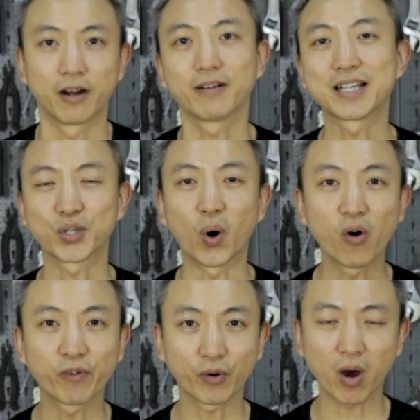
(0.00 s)
Right, so
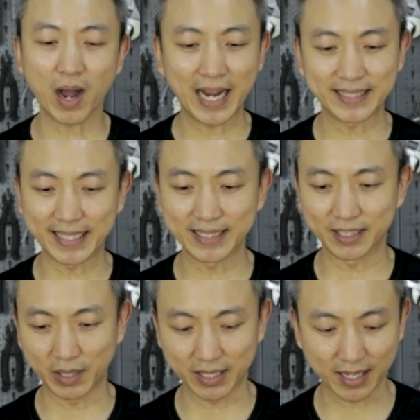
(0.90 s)
overall, I think
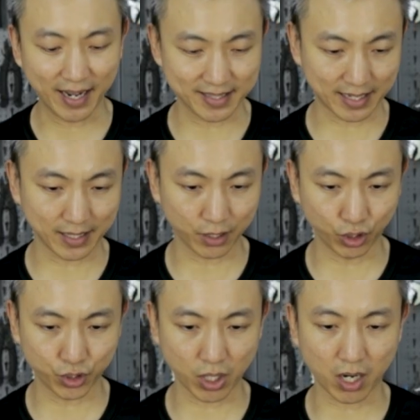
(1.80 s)
Lameda has done a
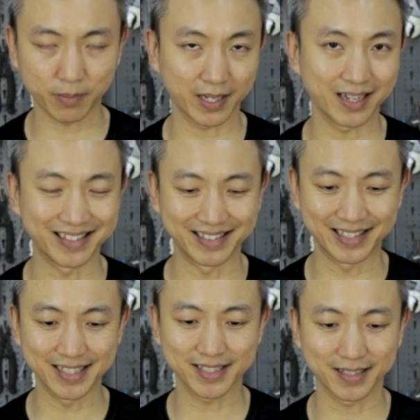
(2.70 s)
good job in
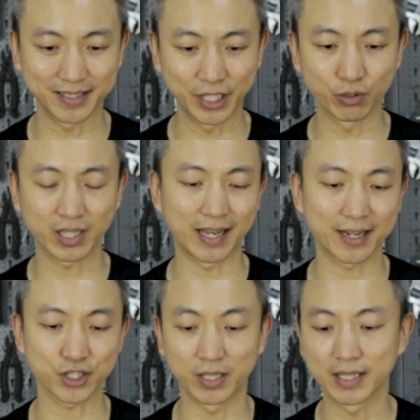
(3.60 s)
this new
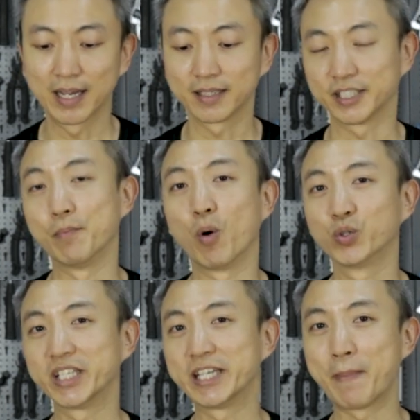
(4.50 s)
collection, the
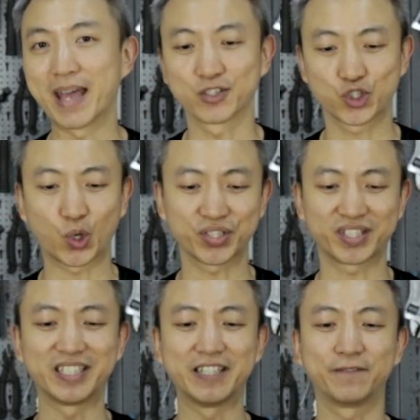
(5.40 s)
Moldy Man short
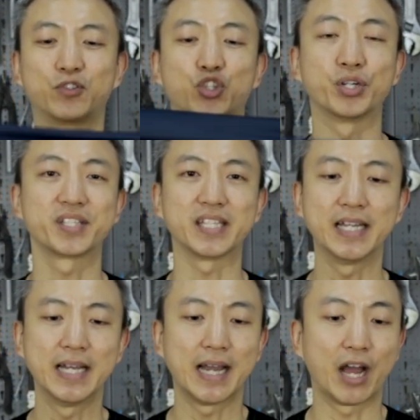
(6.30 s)
sleeve
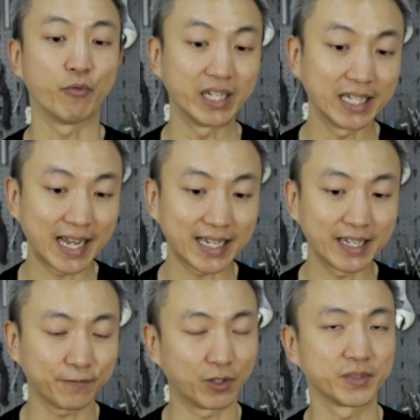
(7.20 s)
jersey. I really like
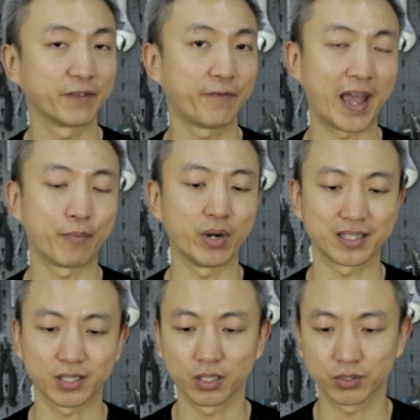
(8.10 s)
it, from the
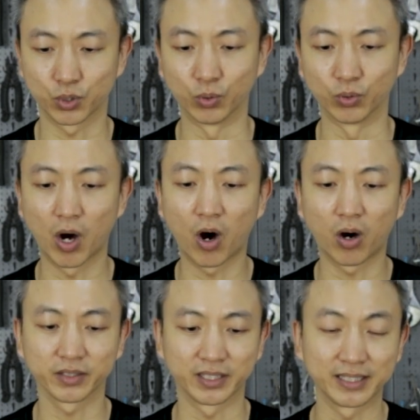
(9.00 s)
fabrics to
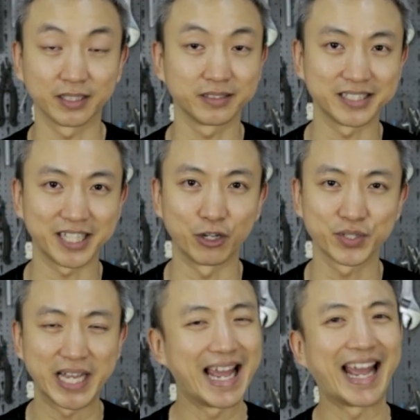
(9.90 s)
all the little
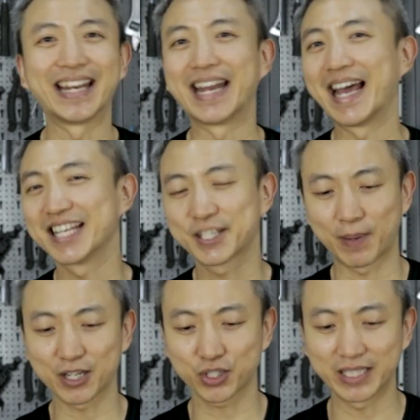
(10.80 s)
details, and
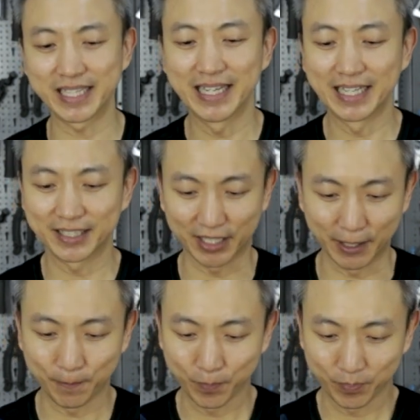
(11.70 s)
especially
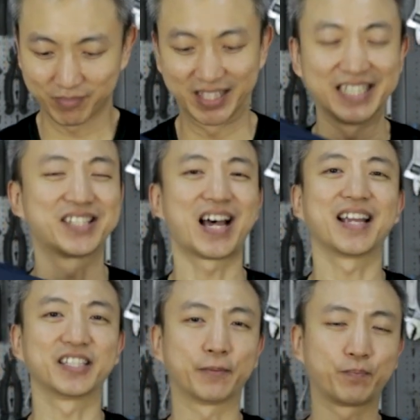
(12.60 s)
the
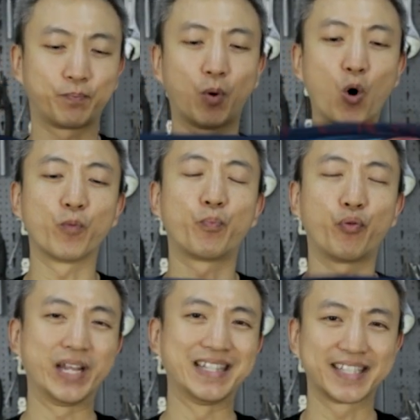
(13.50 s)
design, the bold
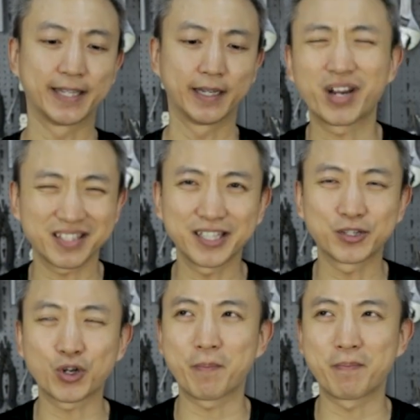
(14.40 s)
prints. Honestly,
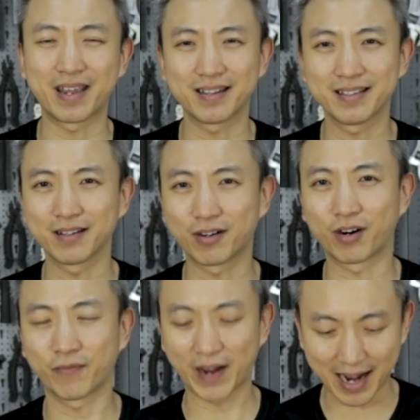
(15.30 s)
not many
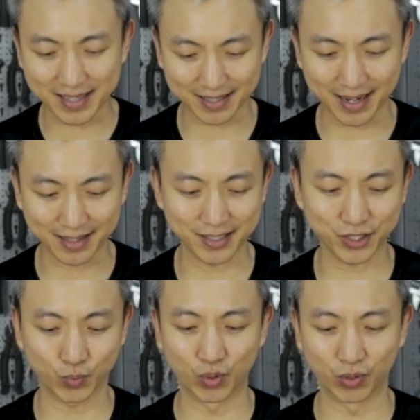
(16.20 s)
of us
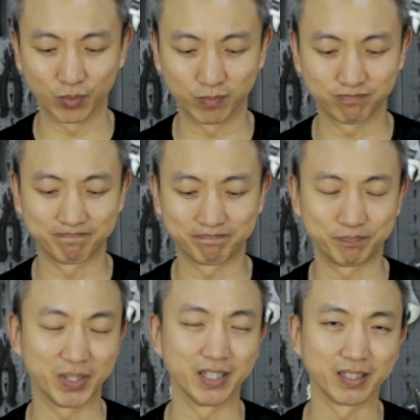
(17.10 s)
cyclists will
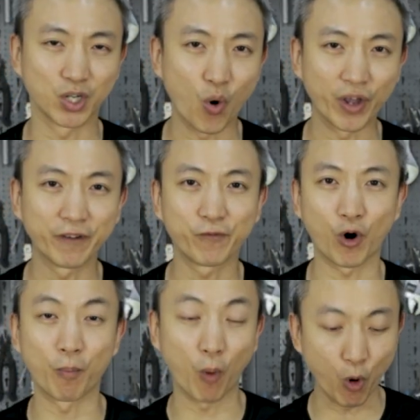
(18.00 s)
be going
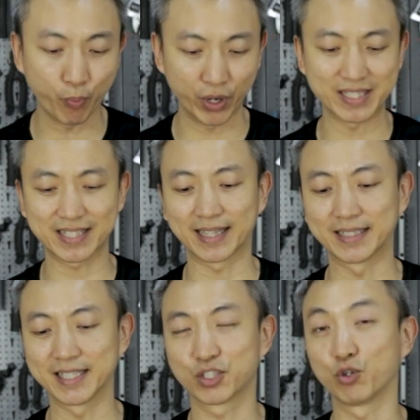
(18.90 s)
for bold prints like
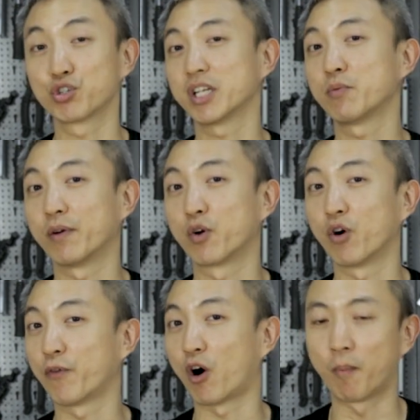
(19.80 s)
this. Usually we'll
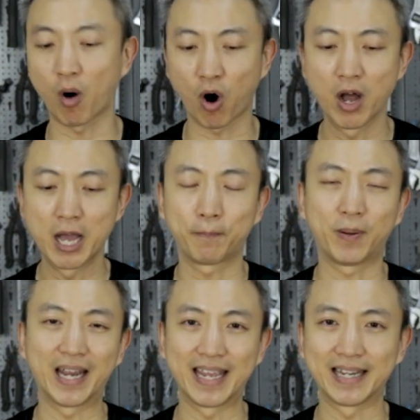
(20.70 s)
go for more
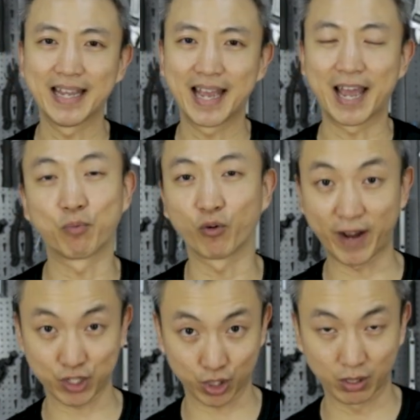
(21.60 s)
plain and
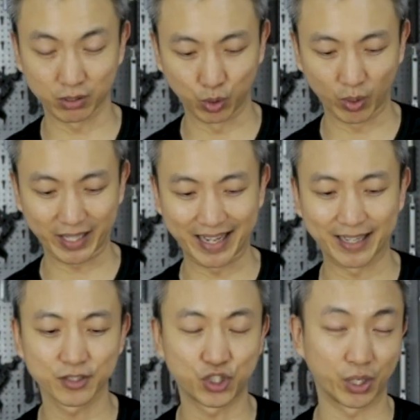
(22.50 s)
professional
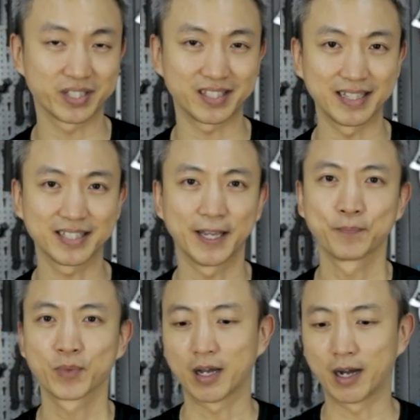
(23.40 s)
looking jerseys.
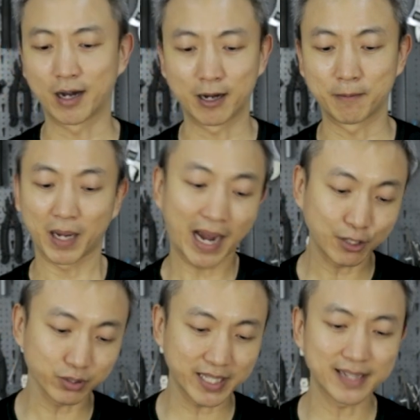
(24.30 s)
But I
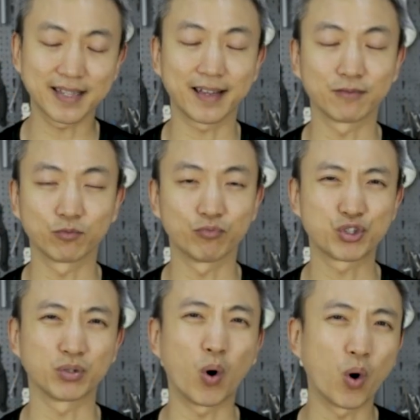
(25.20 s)
do think that we
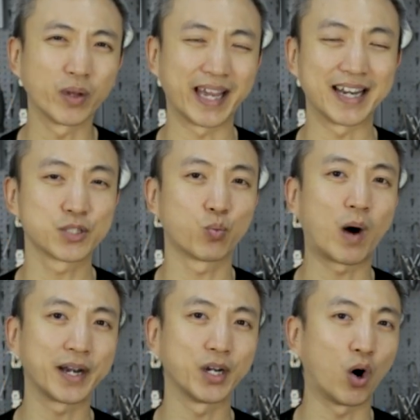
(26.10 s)
should own at least
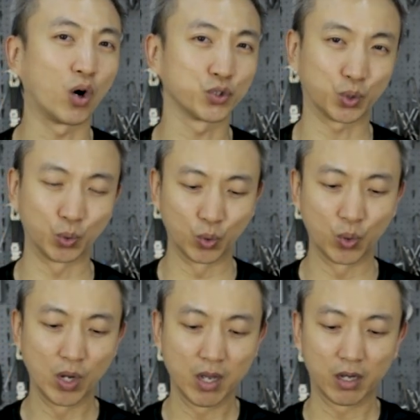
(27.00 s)
one or
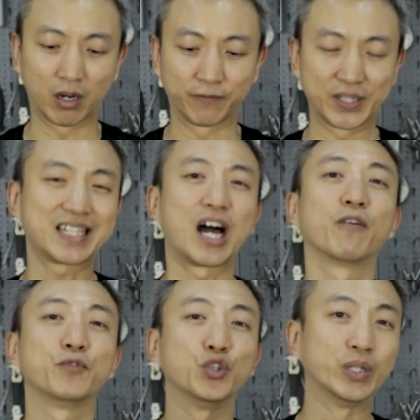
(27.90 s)
two of this kind
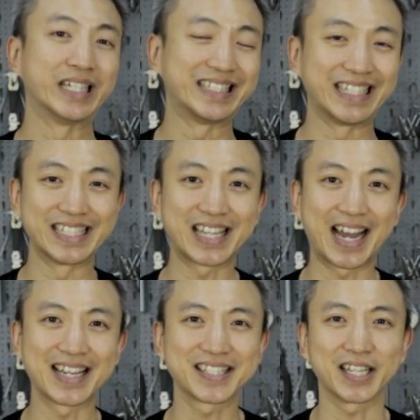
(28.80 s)
of unique
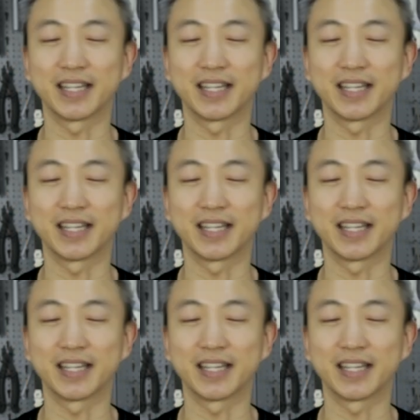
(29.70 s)
designs